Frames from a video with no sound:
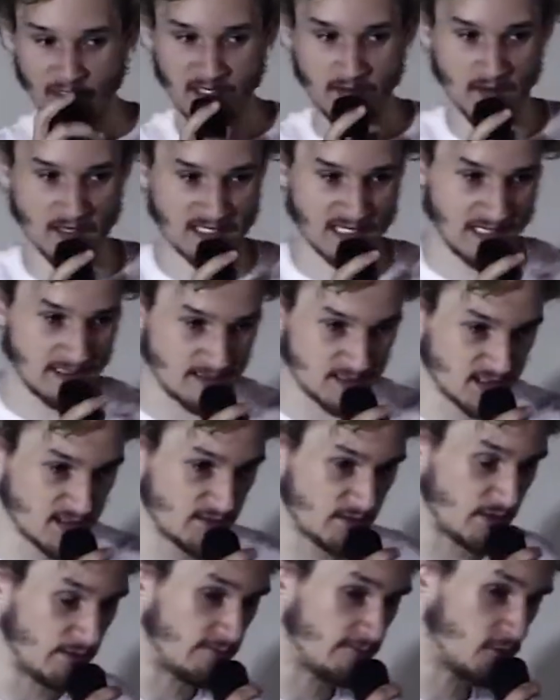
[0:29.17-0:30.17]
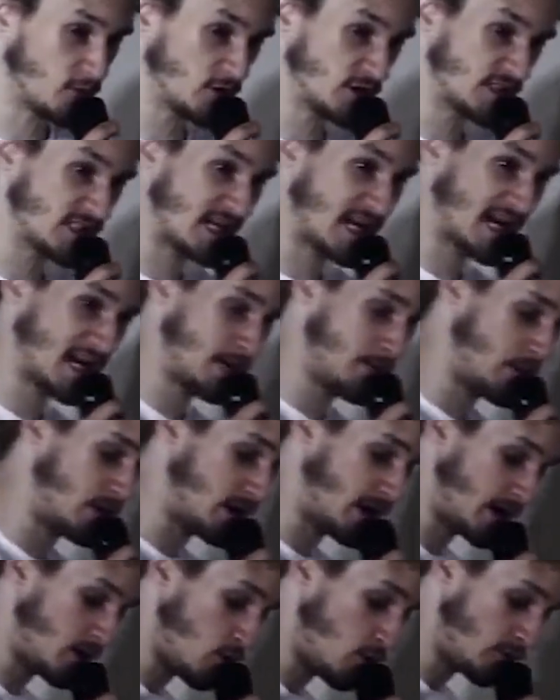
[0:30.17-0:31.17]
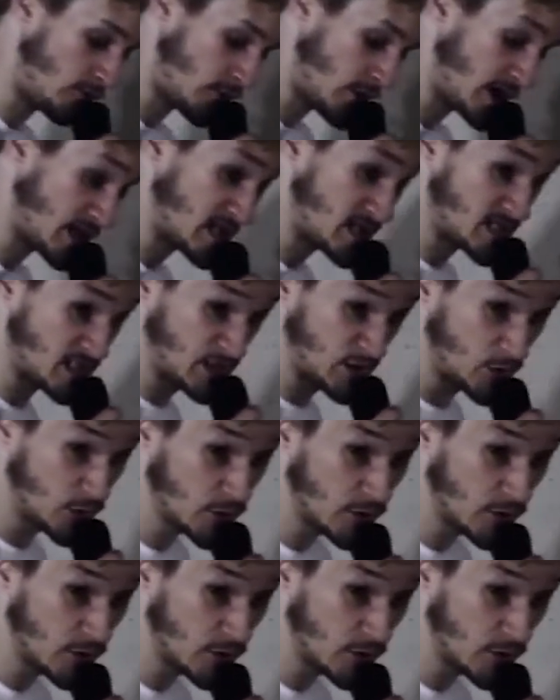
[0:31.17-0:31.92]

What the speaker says: to the dentist for the first time in like over a year,